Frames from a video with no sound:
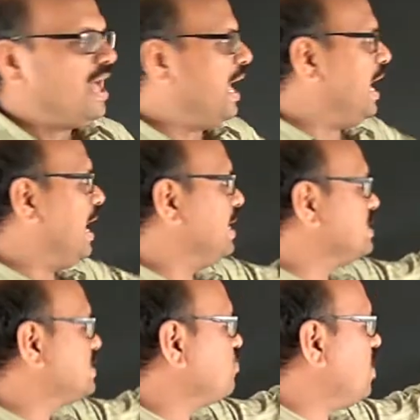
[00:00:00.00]
And
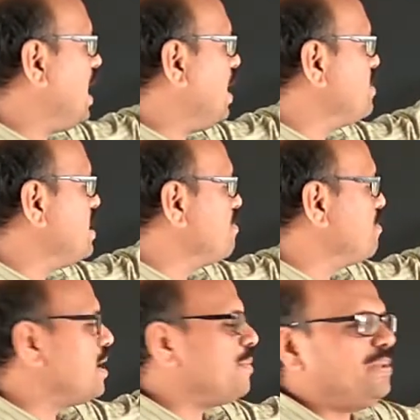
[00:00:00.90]
Swami
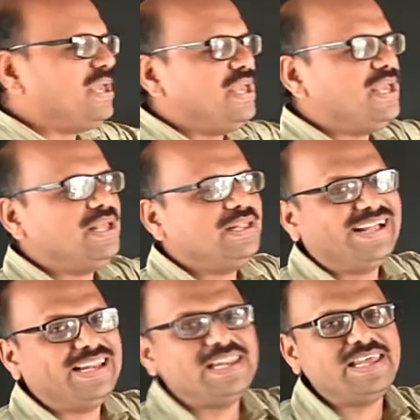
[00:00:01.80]
may be
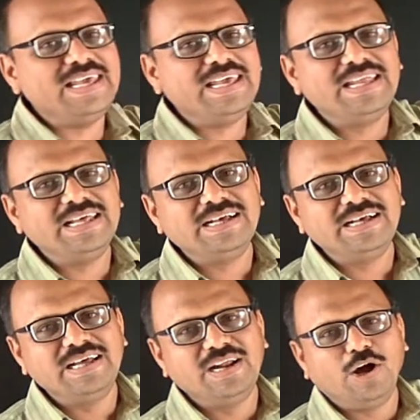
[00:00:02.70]
the
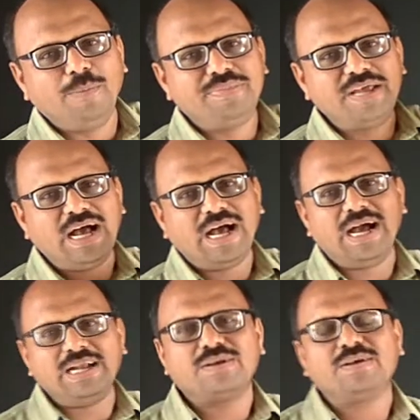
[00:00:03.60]
leader of
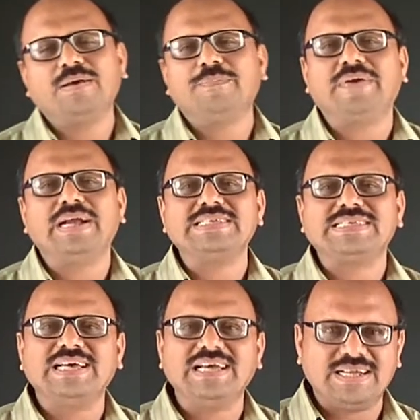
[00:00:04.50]
that friend
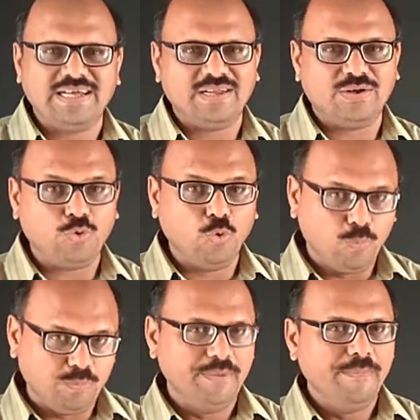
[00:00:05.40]
circle group.